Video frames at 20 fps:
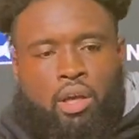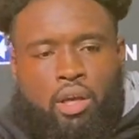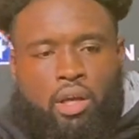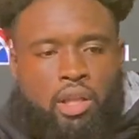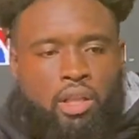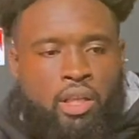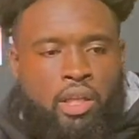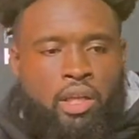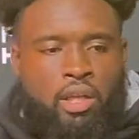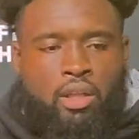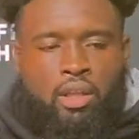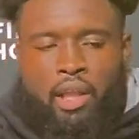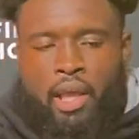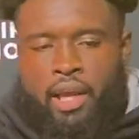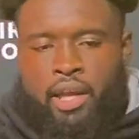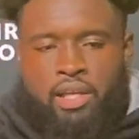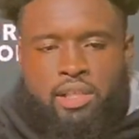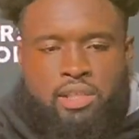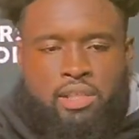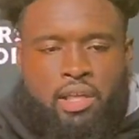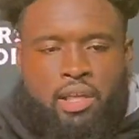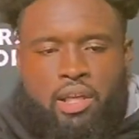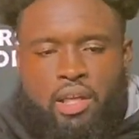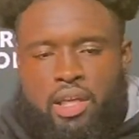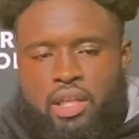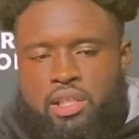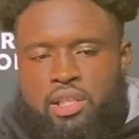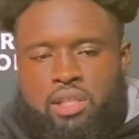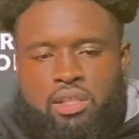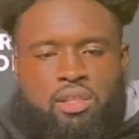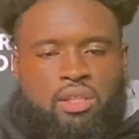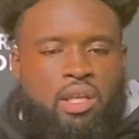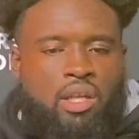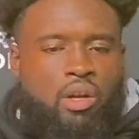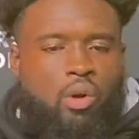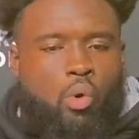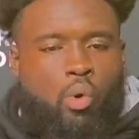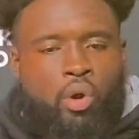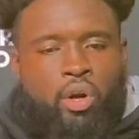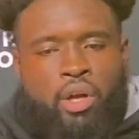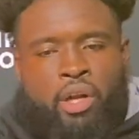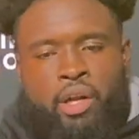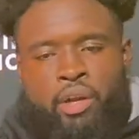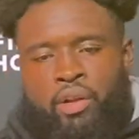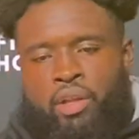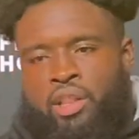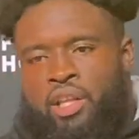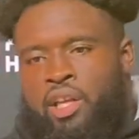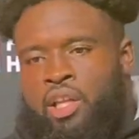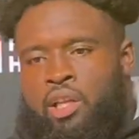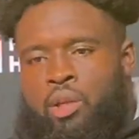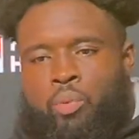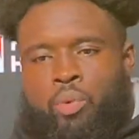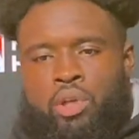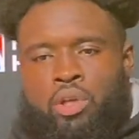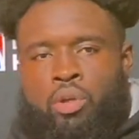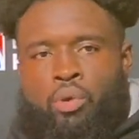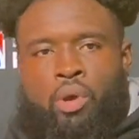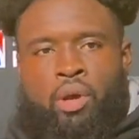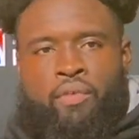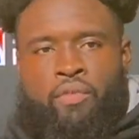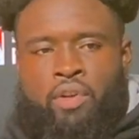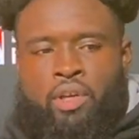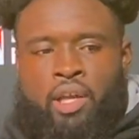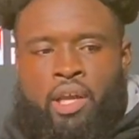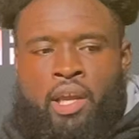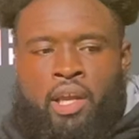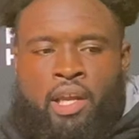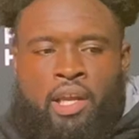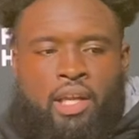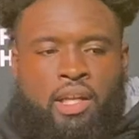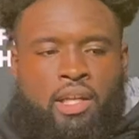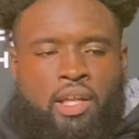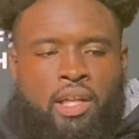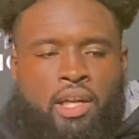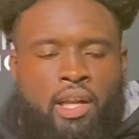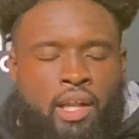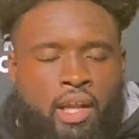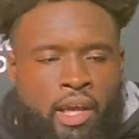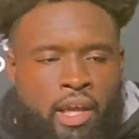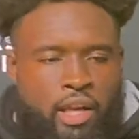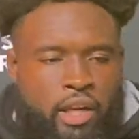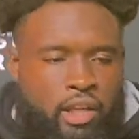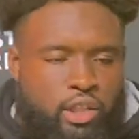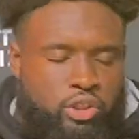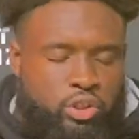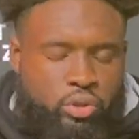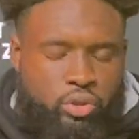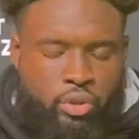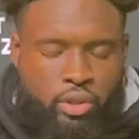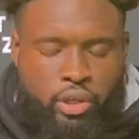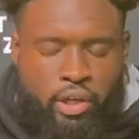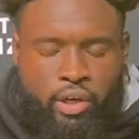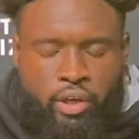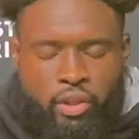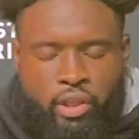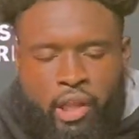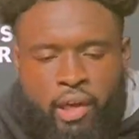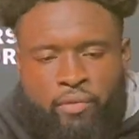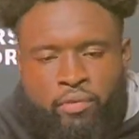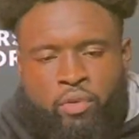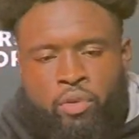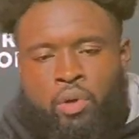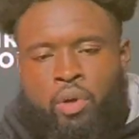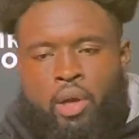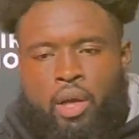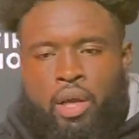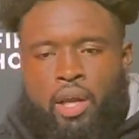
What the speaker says: And then, like I said, he just did an ordinary thing that we do every day, and he did it at an extraordinary level.